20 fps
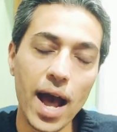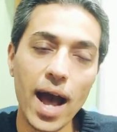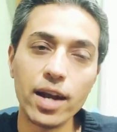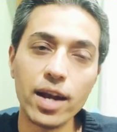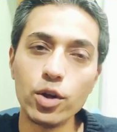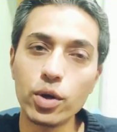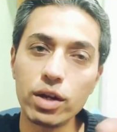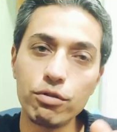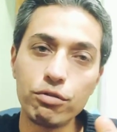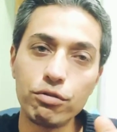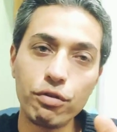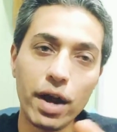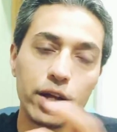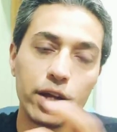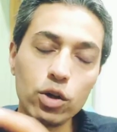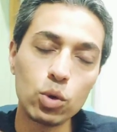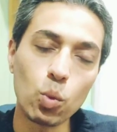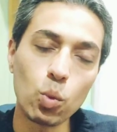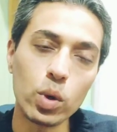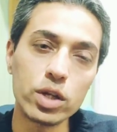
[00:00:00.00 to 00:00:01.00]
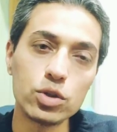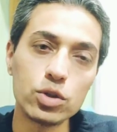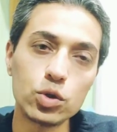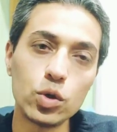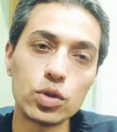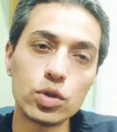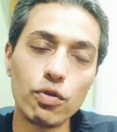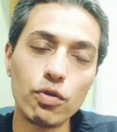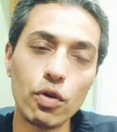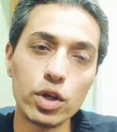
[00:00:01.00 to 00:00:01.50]
and you can find out what is
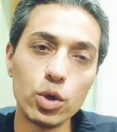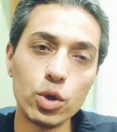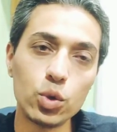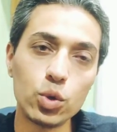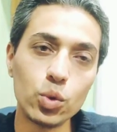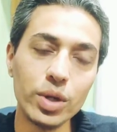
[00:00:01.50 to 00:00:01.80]
good for you